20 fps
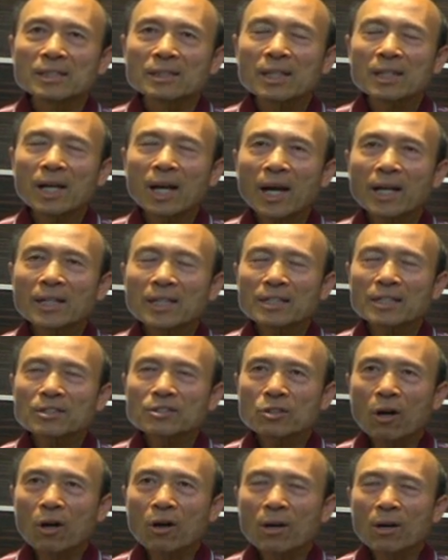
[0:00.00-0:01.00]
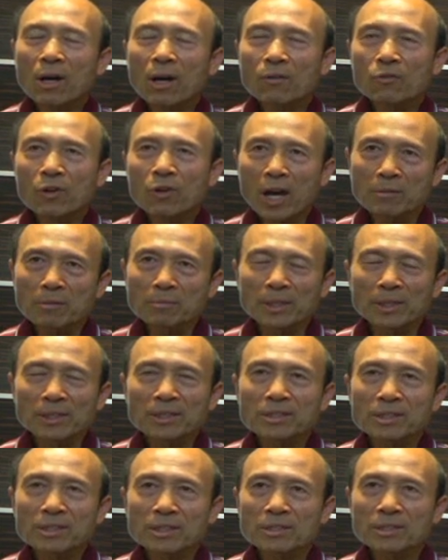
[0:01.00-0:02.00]
God is all around me.
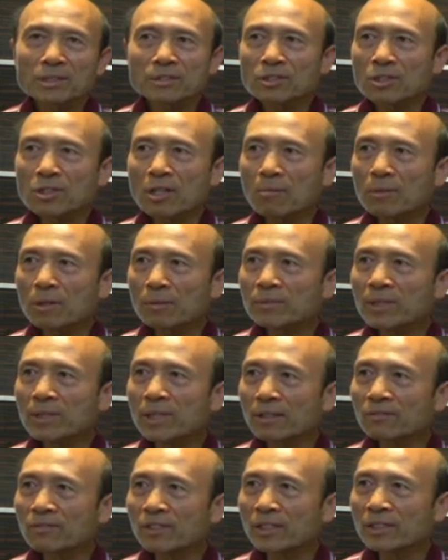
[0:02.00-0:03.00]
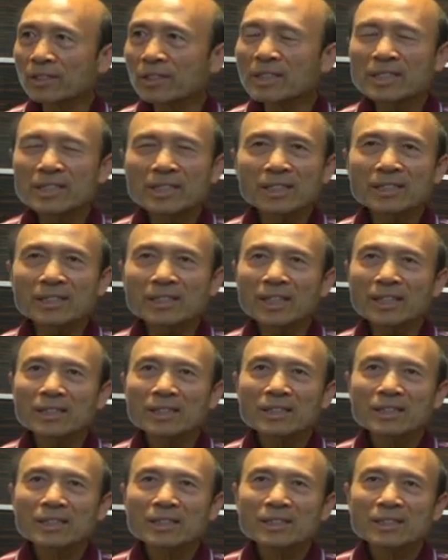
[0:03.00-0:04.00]
This is the Psalm of David. He said that,
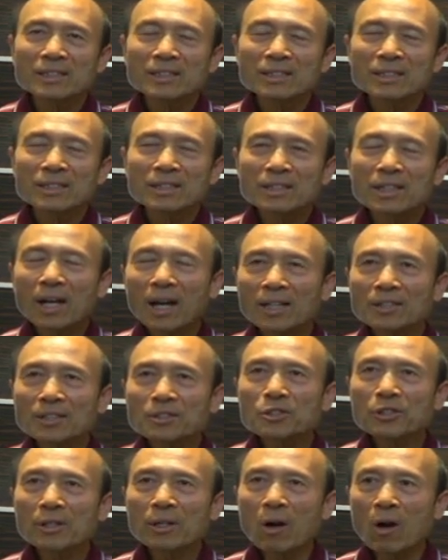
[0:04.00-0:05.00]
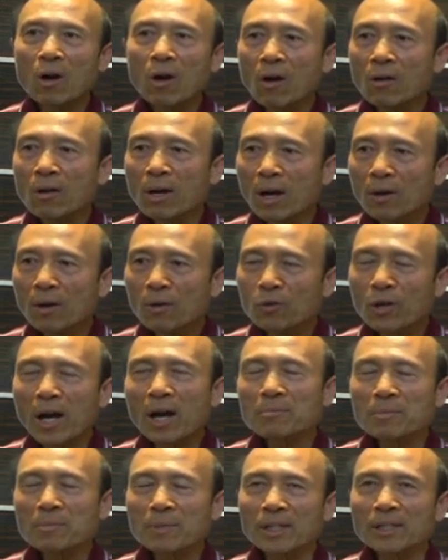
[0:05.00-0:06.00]
God, you are all
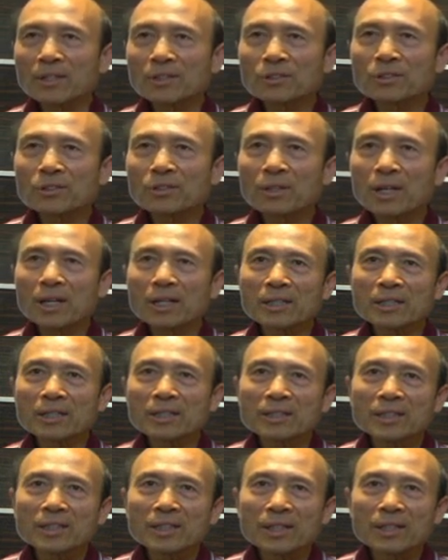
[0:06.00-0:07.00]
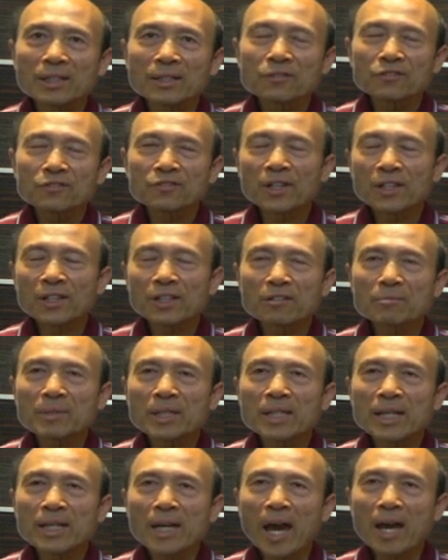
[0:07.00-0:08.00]
around me. You are in front of
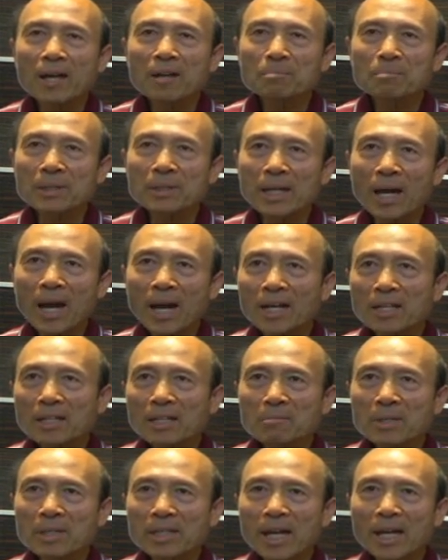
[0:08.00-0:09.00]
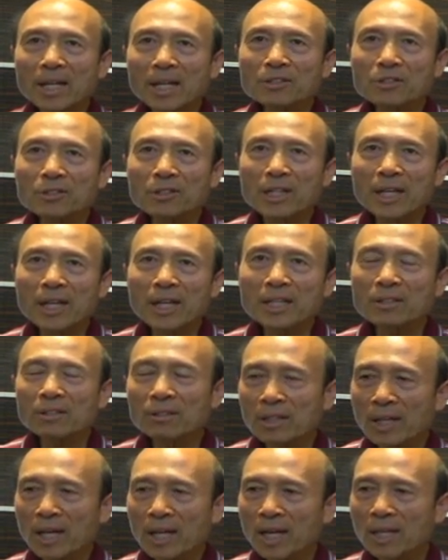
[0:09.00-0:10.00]
me and behind me, and you lay
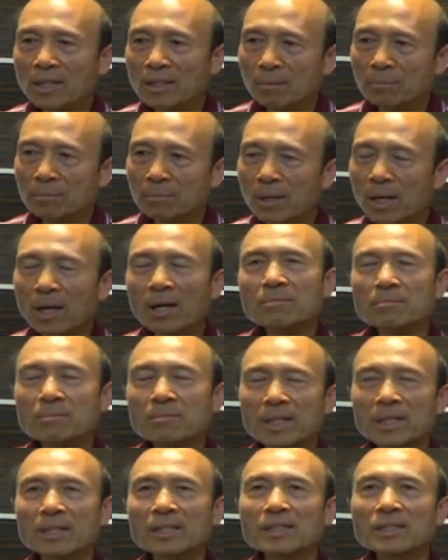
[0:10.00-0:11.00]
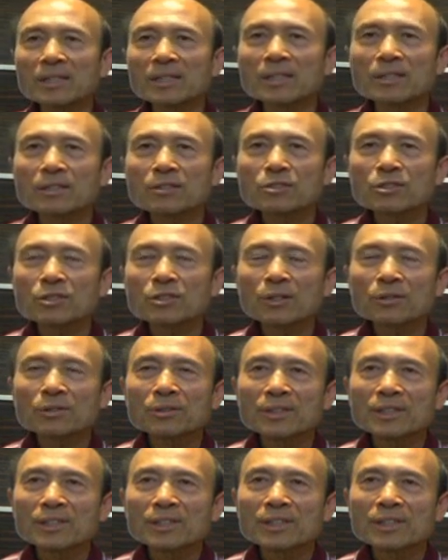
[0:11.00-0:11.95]
your hand upon me. So